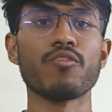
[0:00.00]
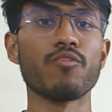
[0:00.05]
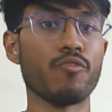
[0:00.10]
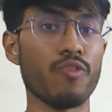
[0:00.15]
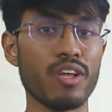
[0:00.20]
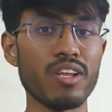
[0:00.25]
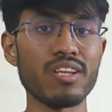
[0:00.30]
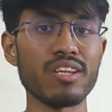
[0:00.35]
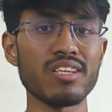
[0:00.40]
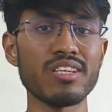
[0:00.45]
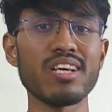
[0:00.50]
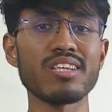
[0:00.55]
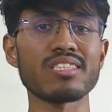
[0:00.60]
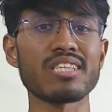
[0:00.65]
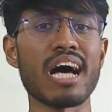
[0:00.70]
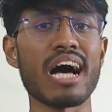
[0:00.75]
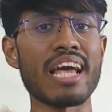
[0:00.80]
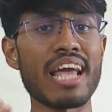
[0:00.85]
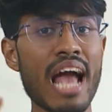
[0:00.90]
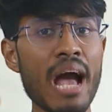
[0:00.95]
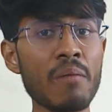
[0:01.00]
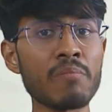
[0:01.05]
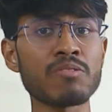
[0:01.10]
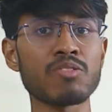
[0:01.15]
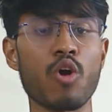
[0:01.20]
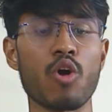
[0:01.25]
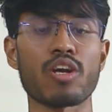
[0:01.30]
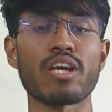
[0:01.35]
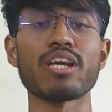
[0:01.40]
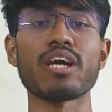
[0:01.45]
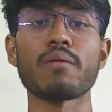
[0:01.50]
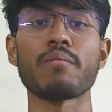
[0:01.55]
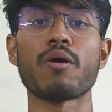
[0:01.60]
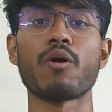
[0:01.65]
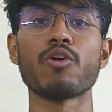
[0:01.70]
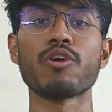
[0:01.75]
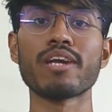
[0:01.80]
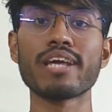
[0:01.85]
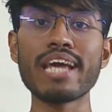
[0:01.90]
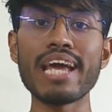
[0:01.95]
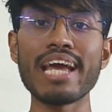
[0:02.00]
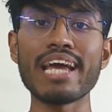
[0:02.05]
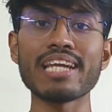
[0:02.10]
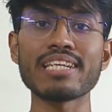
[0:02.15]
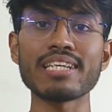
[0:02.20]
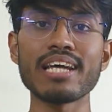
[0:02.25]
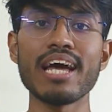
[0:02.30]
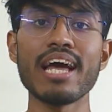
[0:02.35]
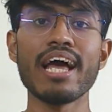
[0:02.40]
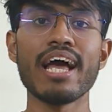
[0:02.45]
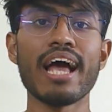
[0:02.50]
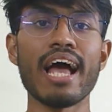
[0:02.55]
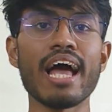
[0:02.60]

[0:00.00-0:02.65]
Well, yes, I am talking about GATE,